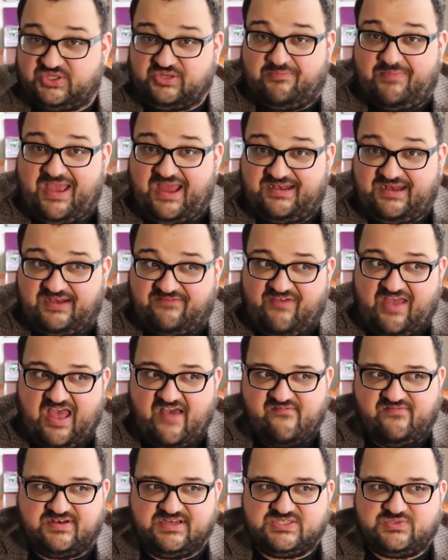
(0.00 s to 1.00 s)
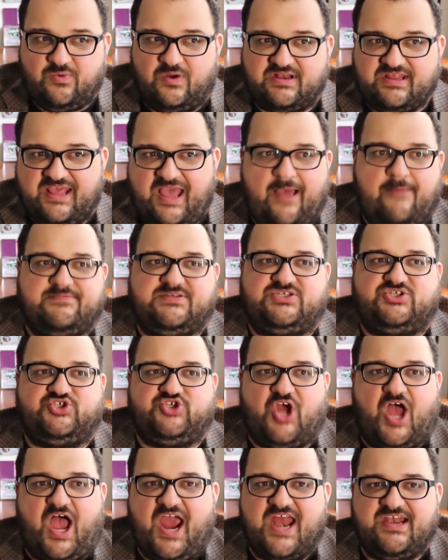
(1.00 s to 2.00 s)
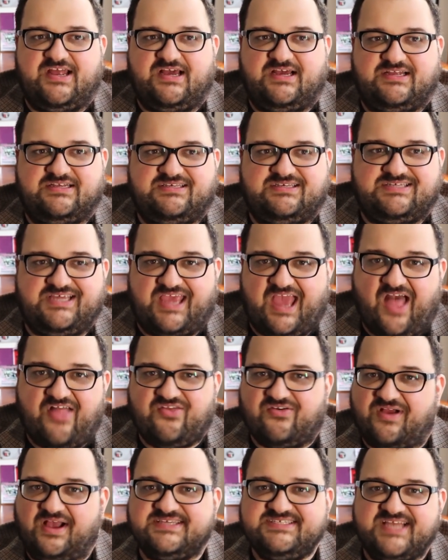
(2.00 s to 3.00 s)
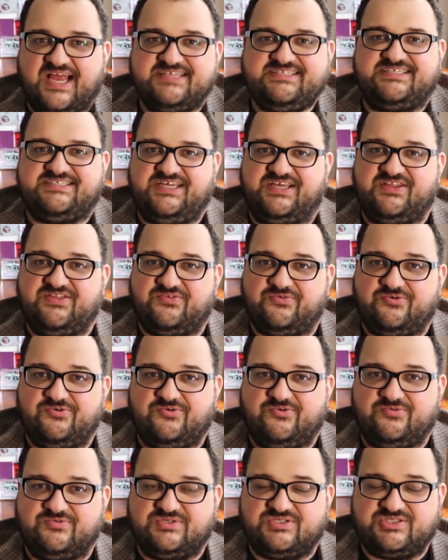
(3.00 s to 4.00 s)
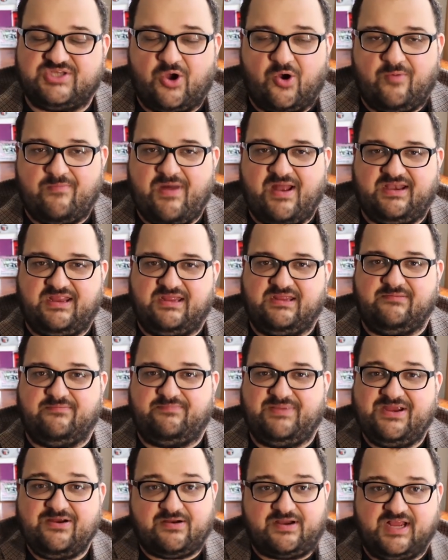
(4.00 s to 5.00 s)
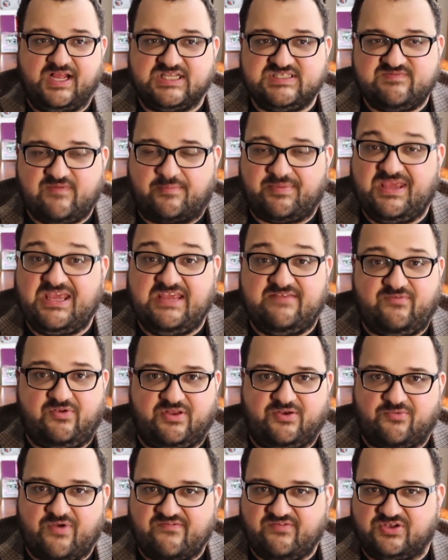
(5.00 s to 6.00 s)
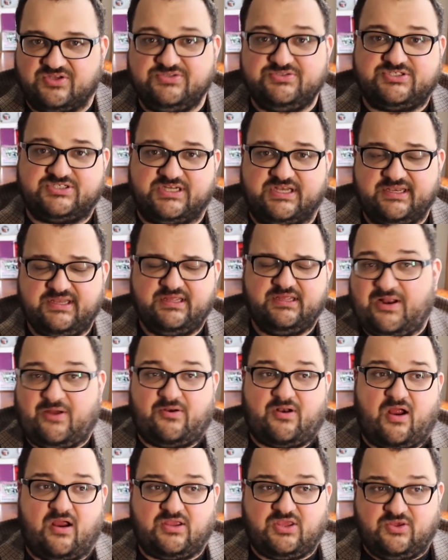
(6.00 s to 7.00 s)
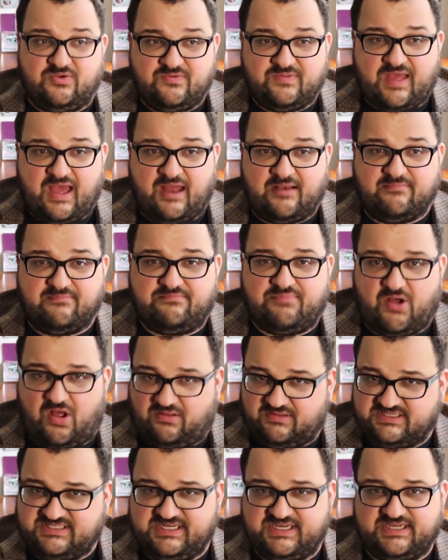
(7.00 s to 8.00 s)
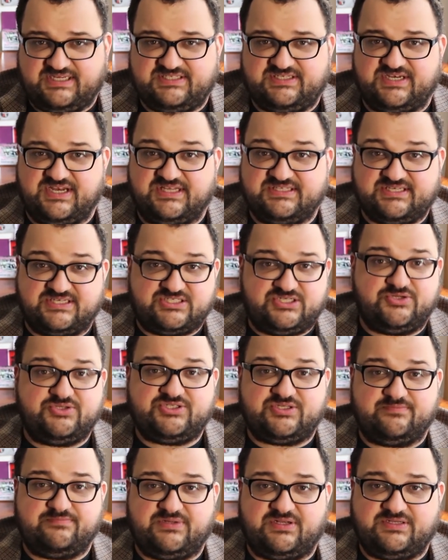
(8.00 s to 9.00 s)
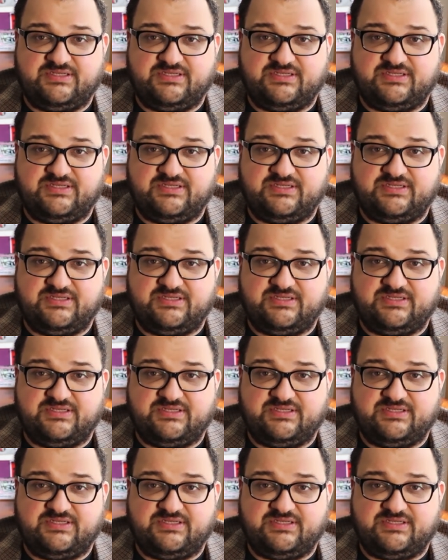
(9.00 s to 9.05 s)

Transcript: So the Mandate of Heaven is what kept China together as an entity through so many periods of upheaval and revolution. But I would argue that politics and institution